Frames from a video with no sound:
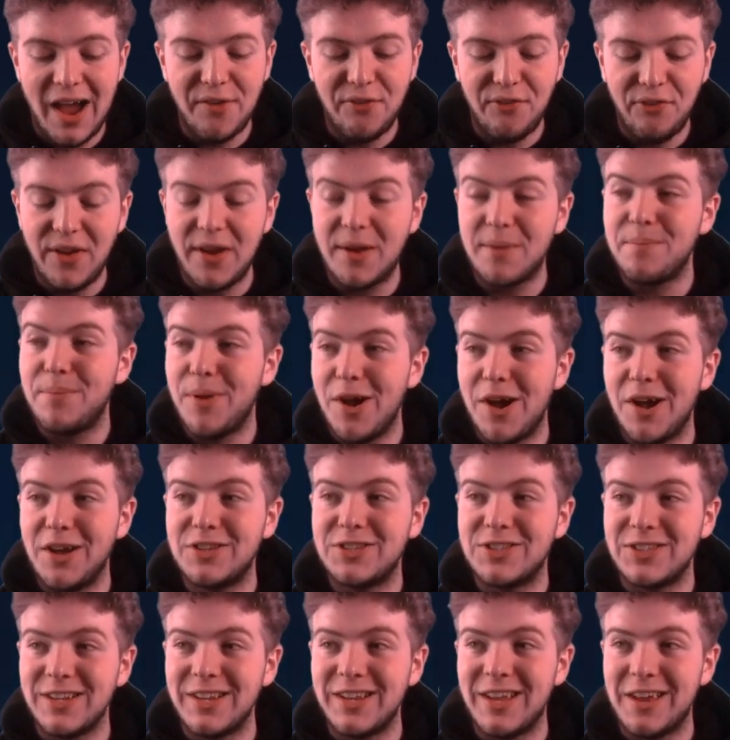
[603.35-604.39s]
think
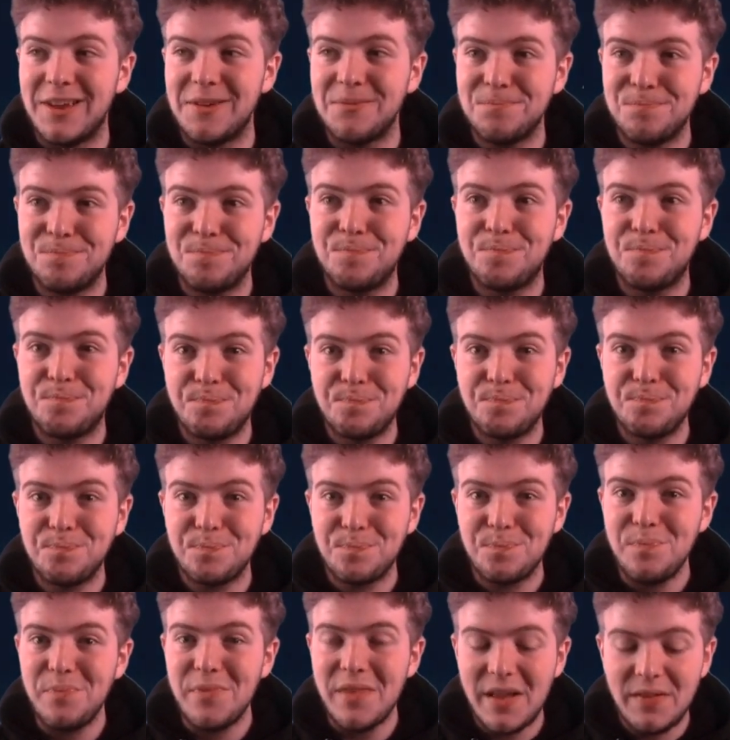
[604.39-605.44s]
personally,
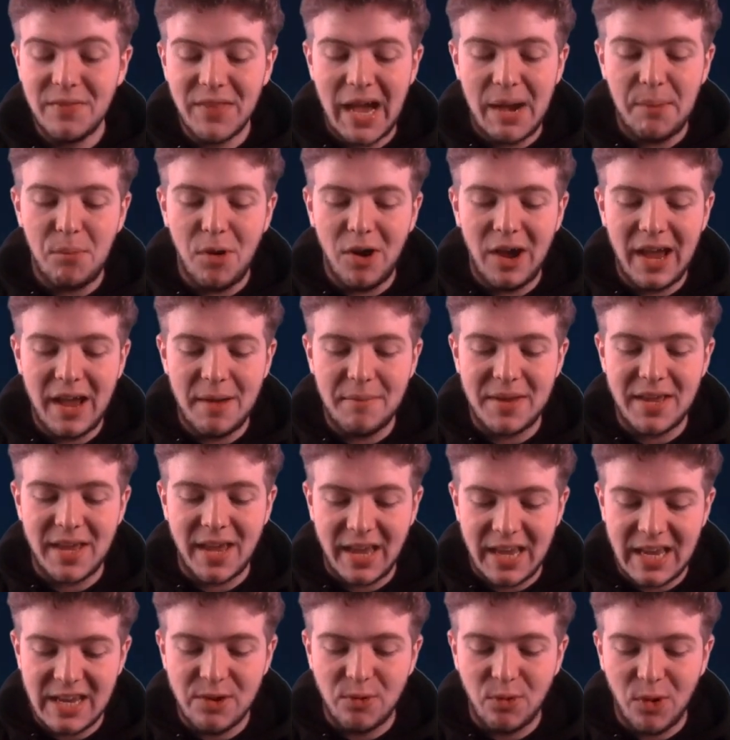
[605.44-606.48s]
that Miami
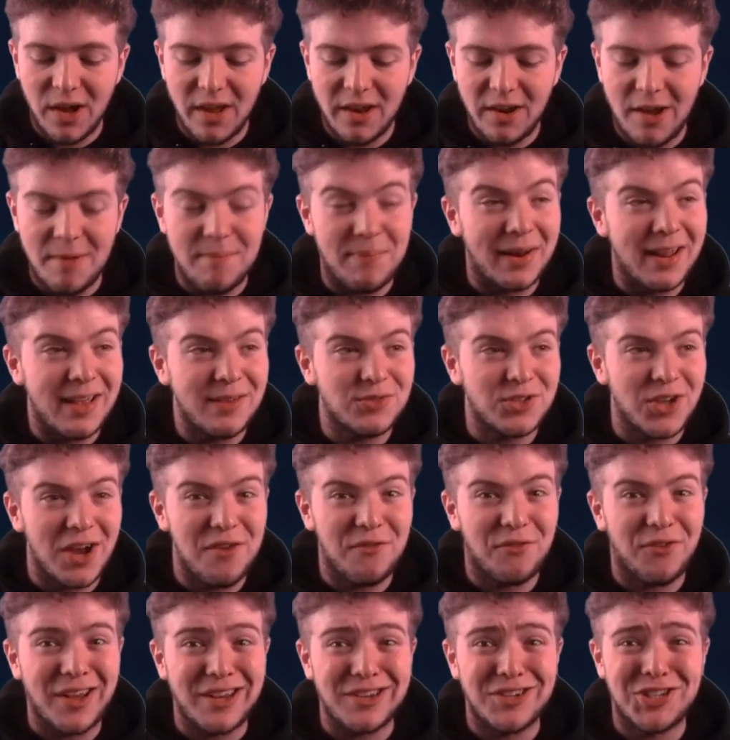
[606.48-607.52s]
Heat one, I believe is
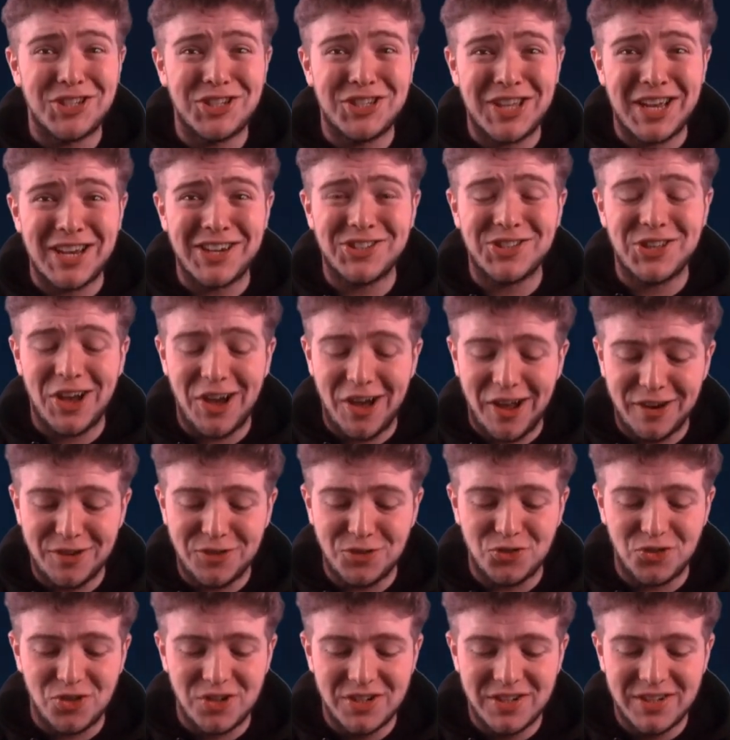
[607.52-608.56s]
going for like
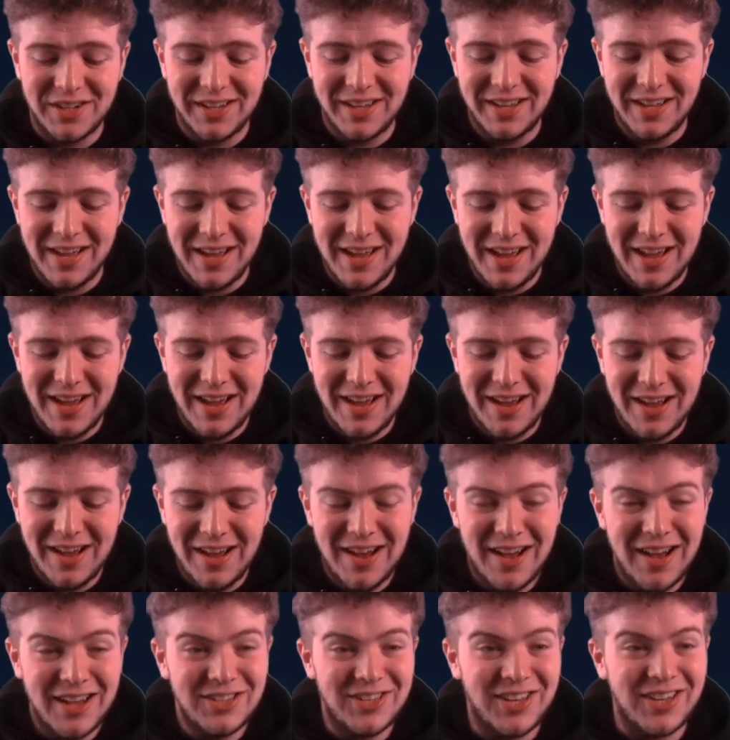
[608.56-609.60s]
600.
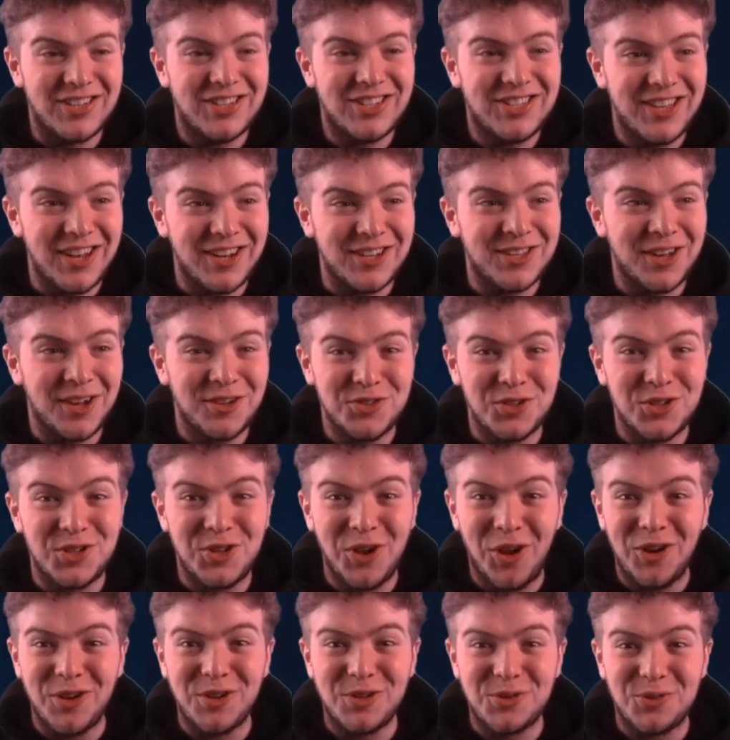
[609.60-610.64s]
It's like
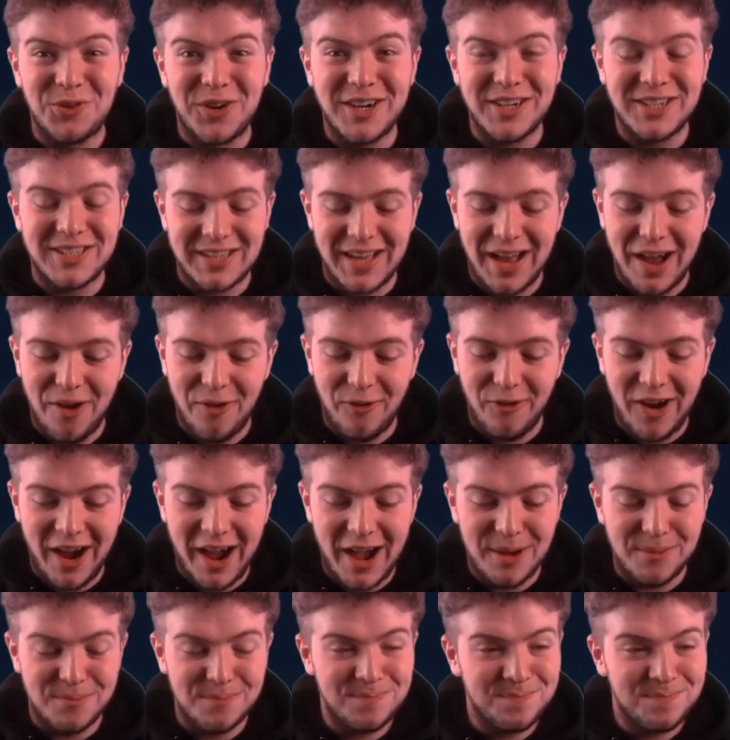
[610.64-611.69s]
$600 resale, right?